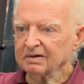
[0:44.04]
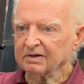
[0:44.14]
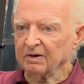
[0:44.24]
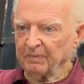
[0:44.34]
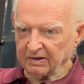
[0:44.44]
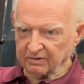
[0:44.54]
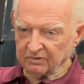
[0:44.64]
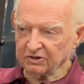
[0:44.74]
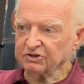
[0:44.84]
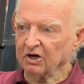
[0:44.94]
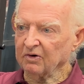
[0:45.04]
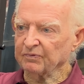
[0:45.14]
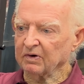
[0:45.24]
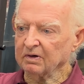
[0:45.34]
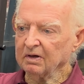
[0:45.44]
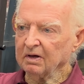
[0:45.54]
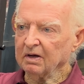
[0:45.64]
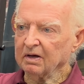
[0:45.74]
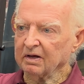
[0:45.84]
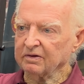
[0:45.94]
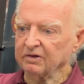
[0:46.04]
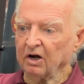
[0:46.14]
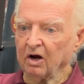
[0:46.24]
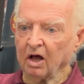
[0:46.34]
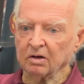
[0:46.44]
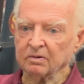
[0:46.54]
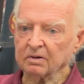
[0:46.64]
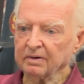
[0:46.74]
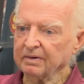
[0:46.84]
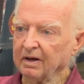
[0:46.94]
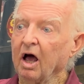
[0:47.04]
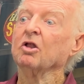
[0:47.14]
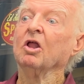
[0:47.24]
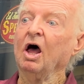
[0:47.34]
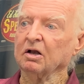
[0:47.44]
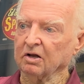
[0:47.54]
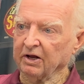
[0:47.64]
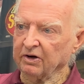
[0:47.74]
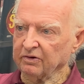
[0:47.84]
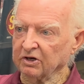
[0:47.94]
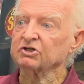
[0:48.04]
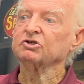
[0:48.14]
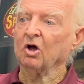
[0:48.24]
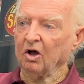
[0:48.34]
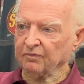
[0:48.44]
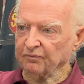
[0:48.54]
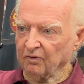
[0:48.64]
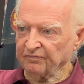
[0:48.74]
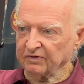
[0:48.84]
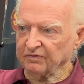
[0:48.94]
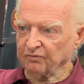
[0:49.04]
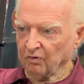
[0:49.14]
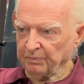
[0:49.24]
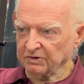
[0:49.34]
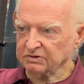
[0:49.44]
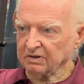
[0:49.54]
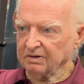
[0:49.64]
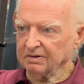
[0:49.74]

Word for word: They're back there on the shelf, and and they're a, a lot lighter than a stock four fifty-four piston.